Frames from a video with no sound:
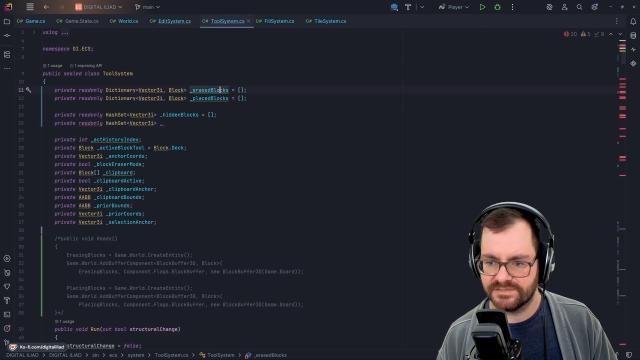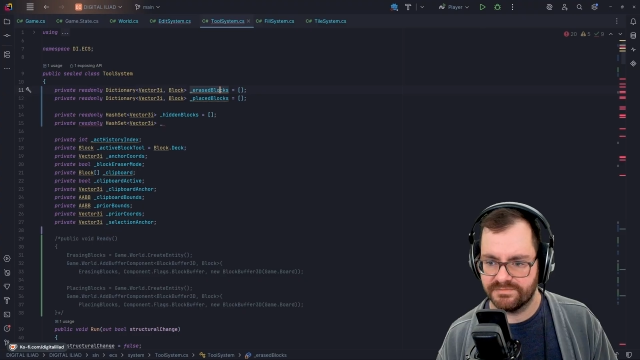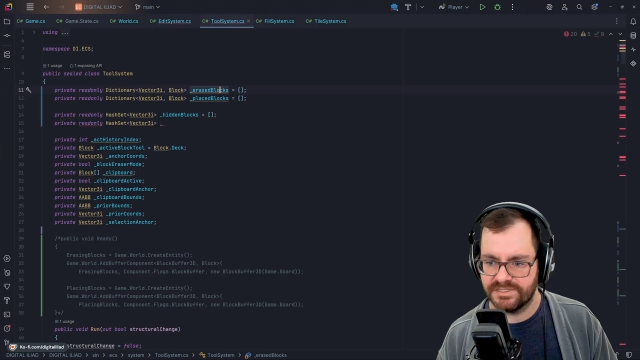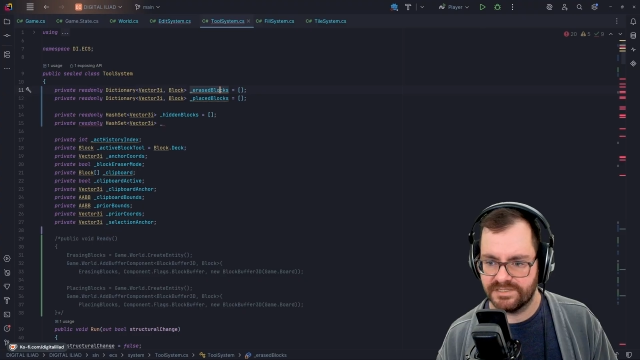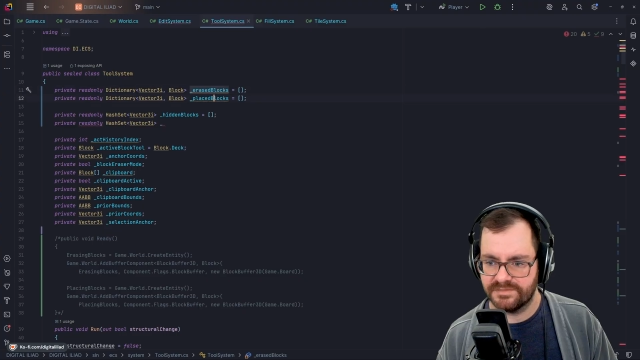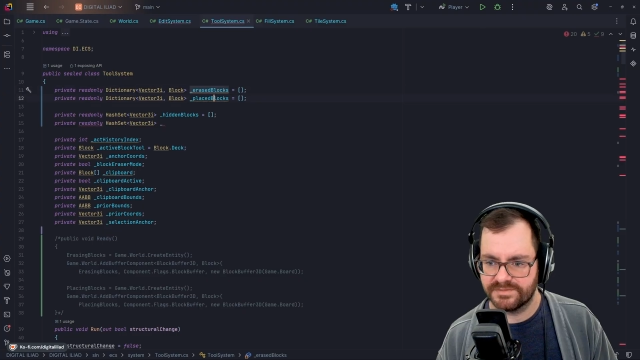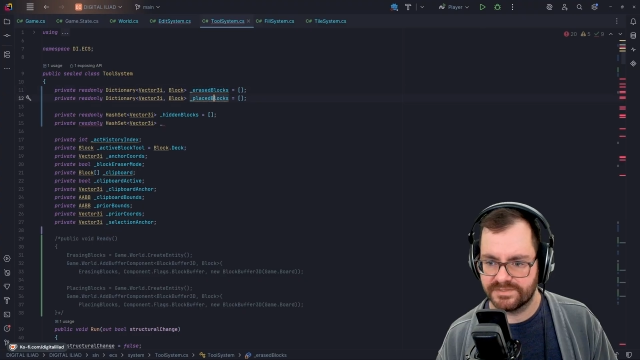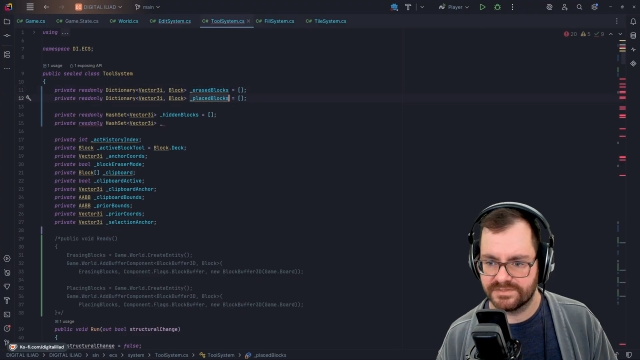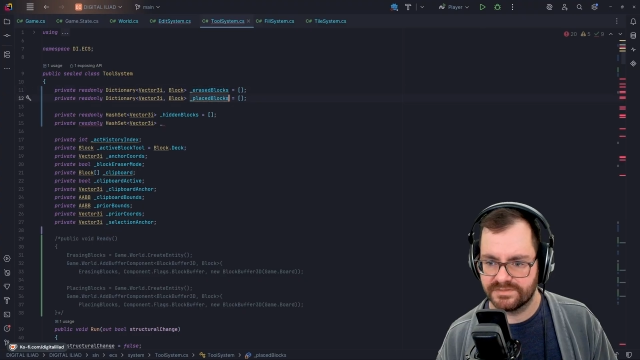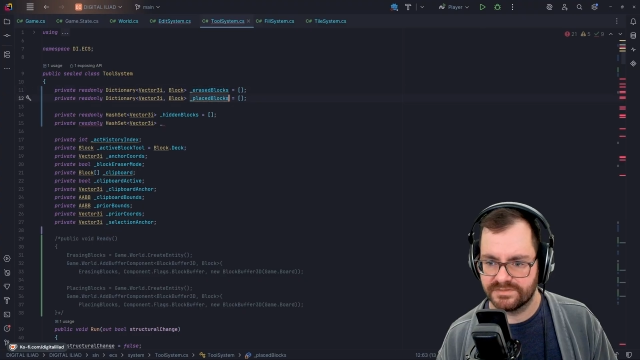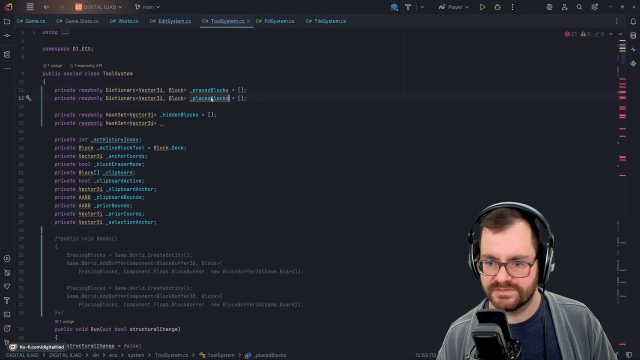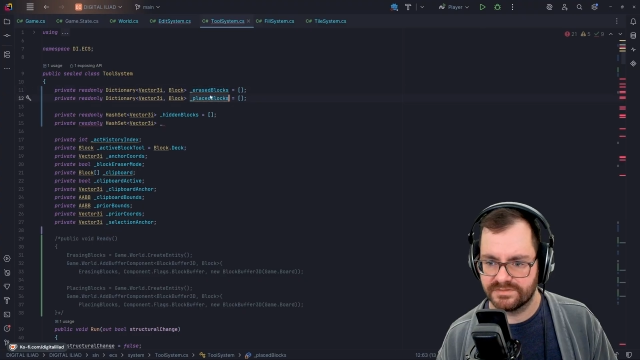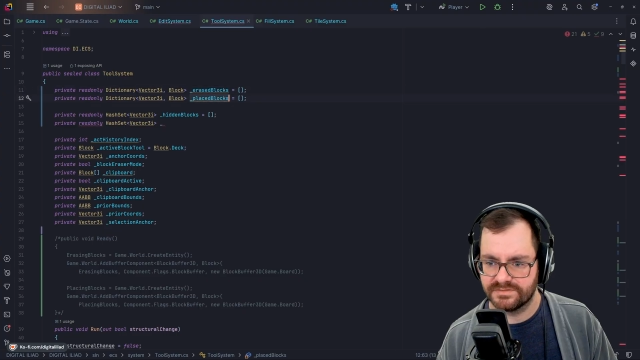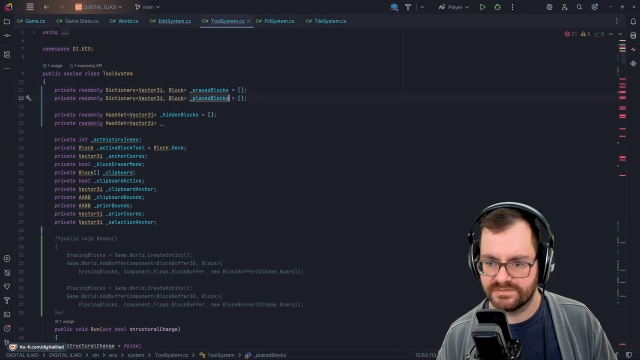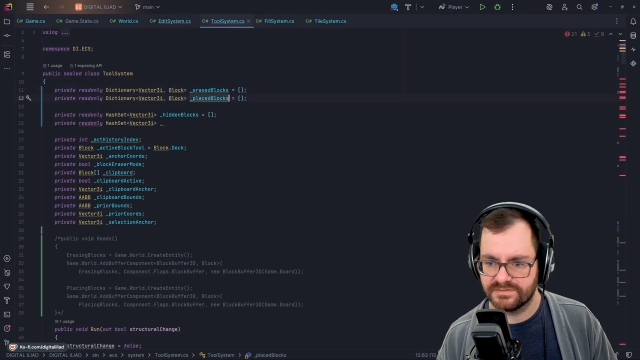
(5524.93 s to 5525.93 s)
maps?
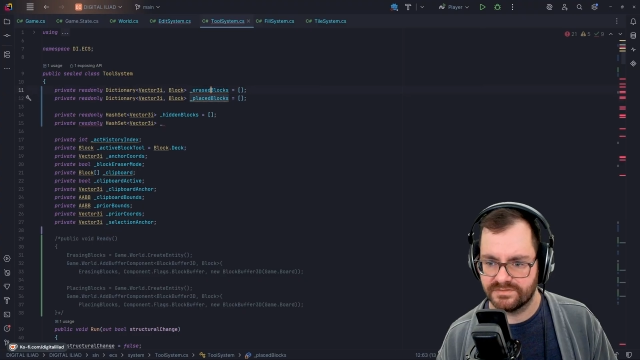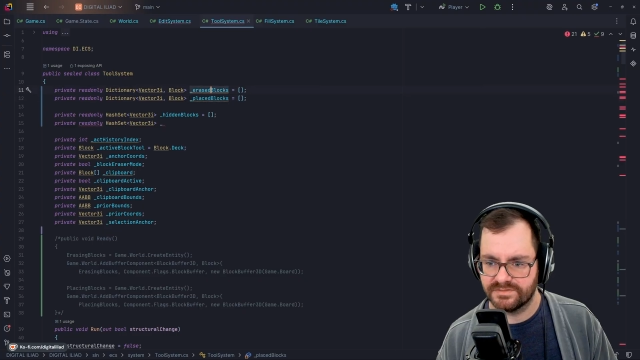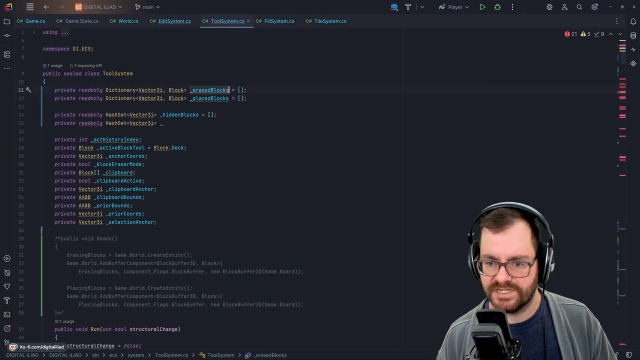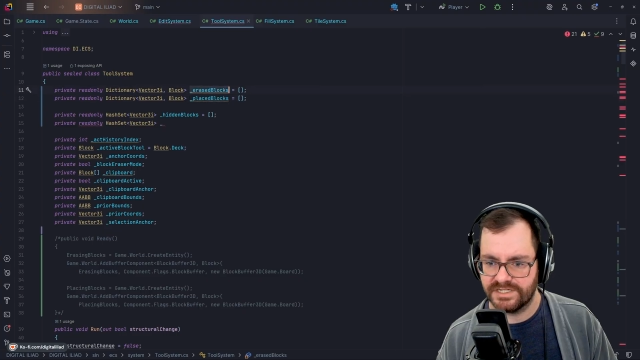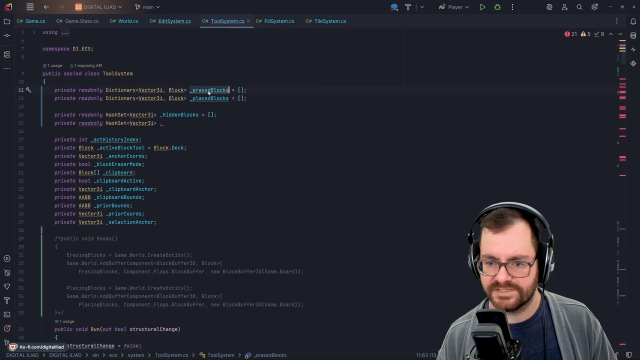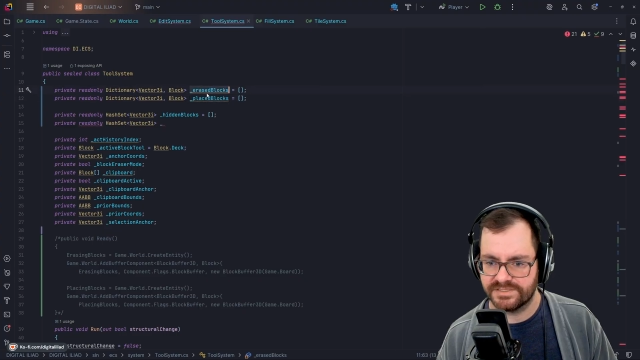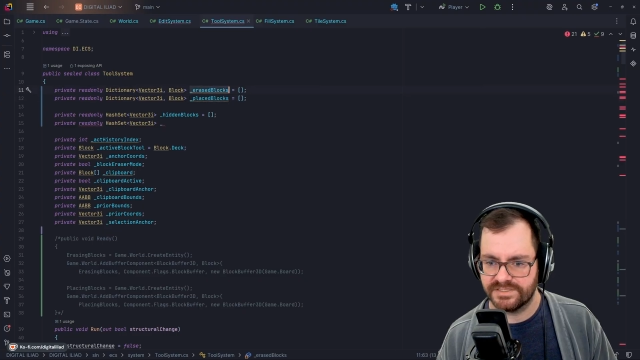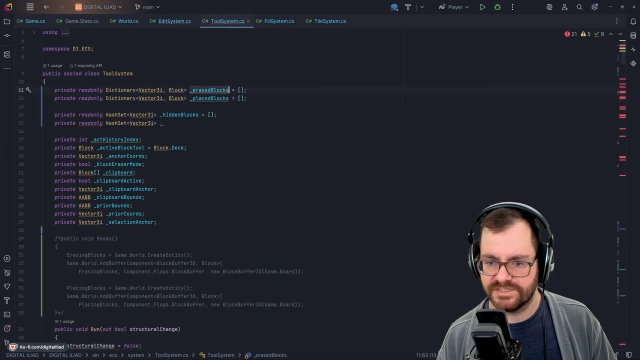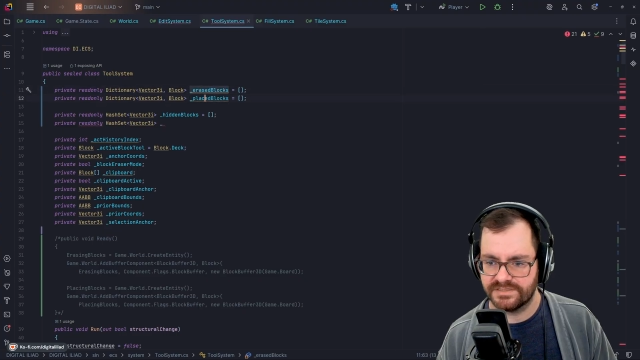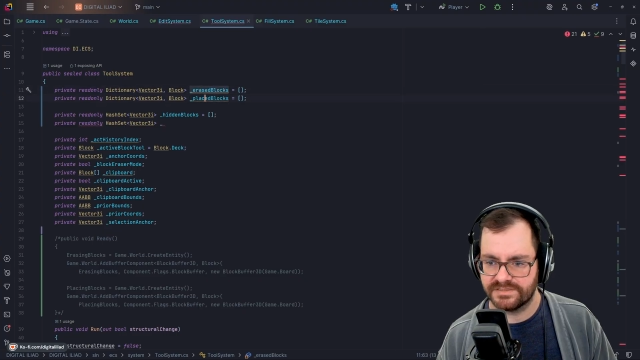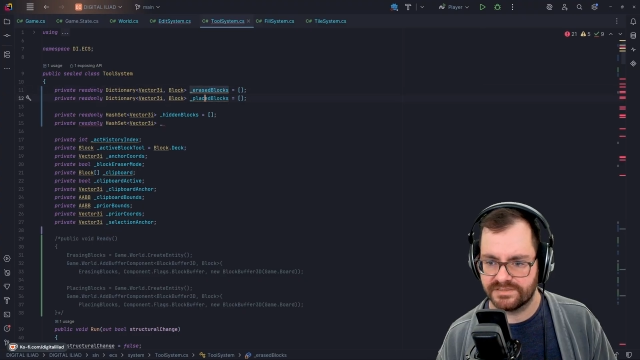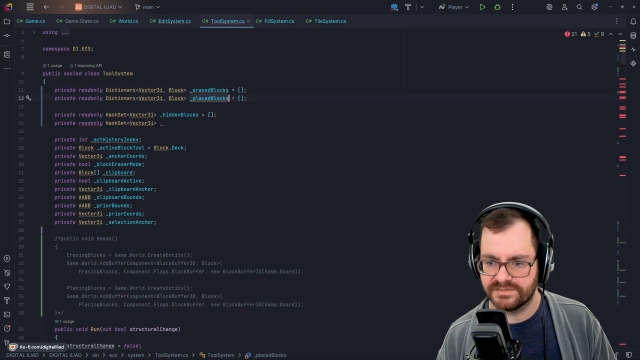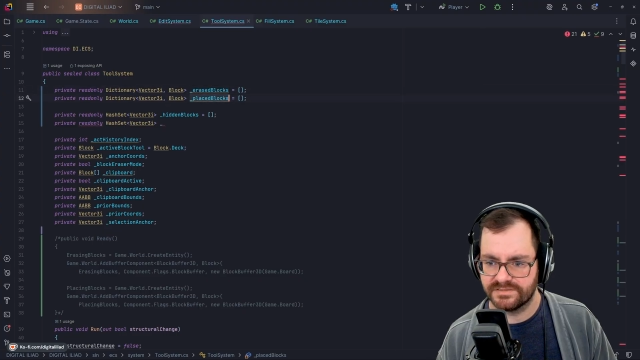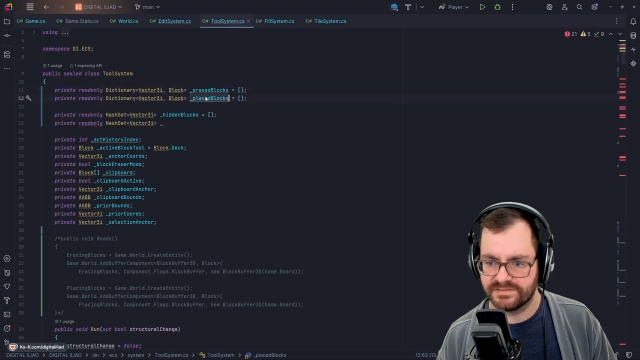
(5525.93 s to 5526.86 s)
Or hash sets?